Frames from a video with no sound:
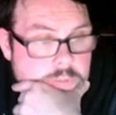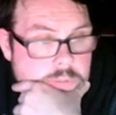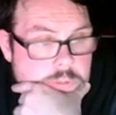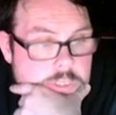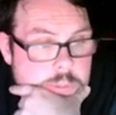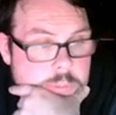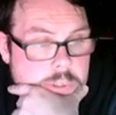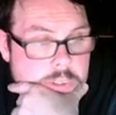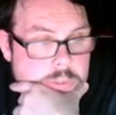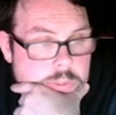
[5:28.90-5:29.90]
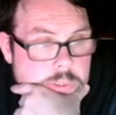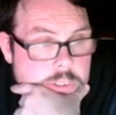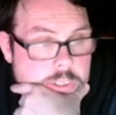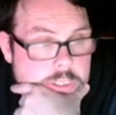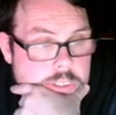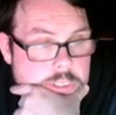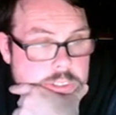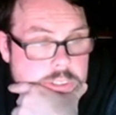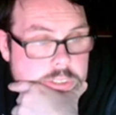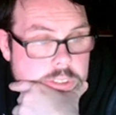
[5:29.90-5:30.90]
Family Guy
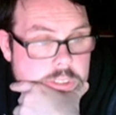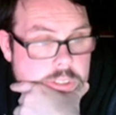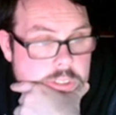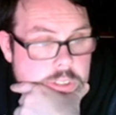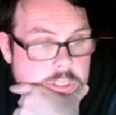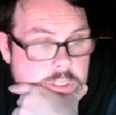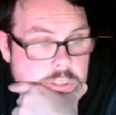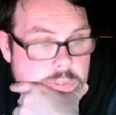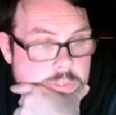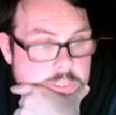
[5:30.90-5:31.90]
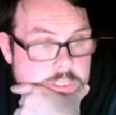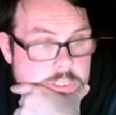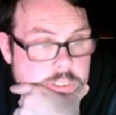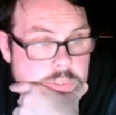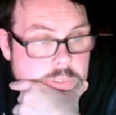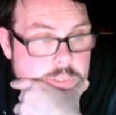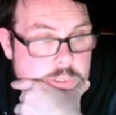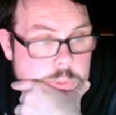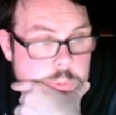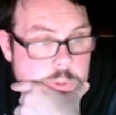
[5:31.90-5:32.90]
voice, Avengers of
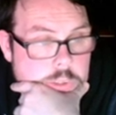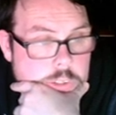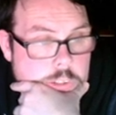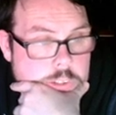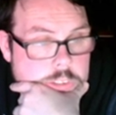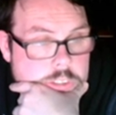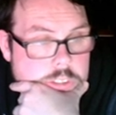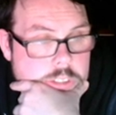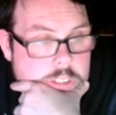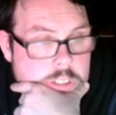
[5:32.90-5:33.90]
course, Warhorse,